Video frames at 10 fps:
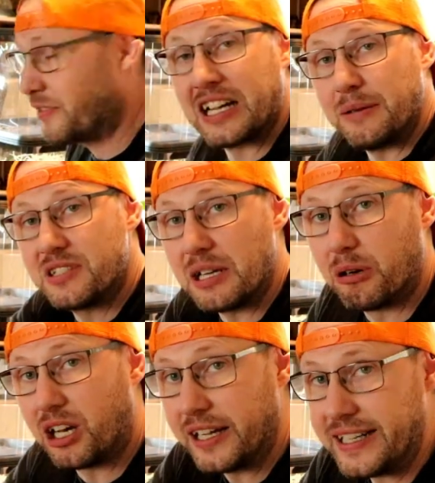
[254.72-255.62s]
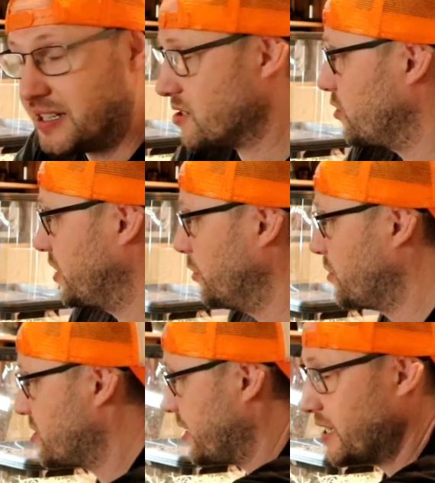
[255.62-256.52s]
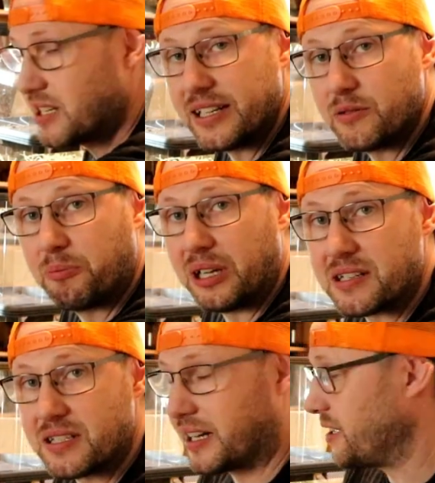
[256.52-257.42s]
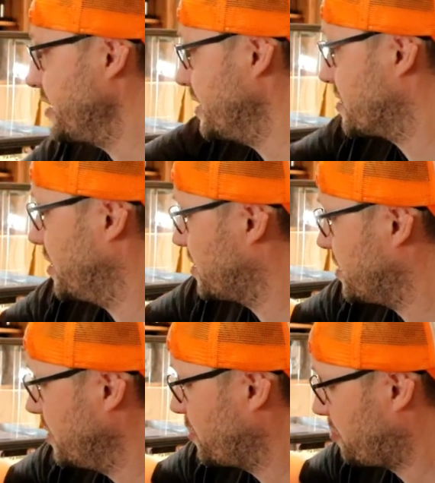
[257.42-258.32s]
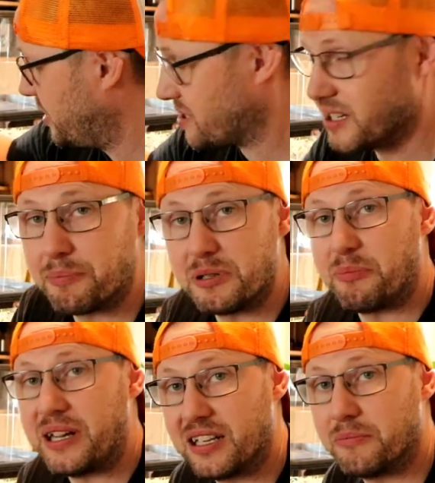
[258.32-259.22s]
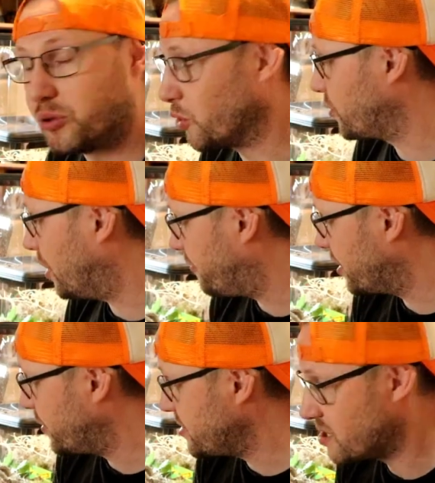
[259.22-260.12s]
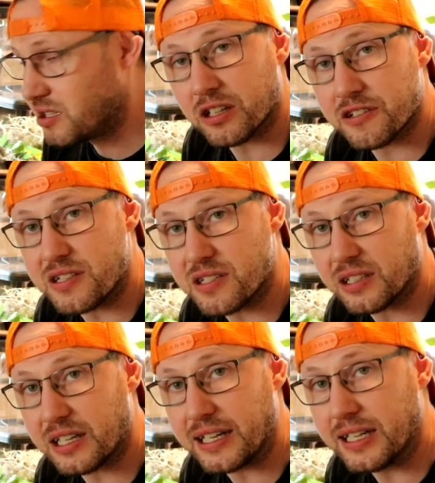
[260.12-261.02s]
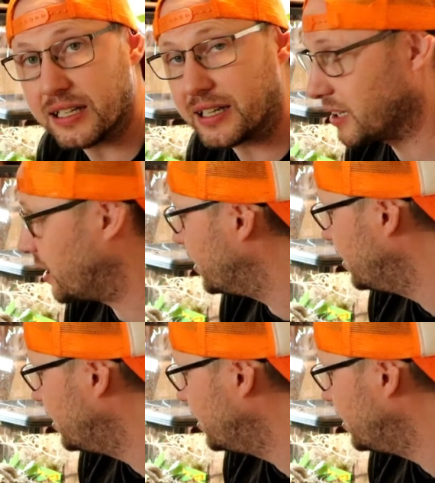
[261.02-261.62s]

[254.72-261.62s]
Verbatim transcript: come double lined, so the outside is lined with plastic and the inside is lined with plastic. Just peel them both off, otherwise it's not crystal clear like that.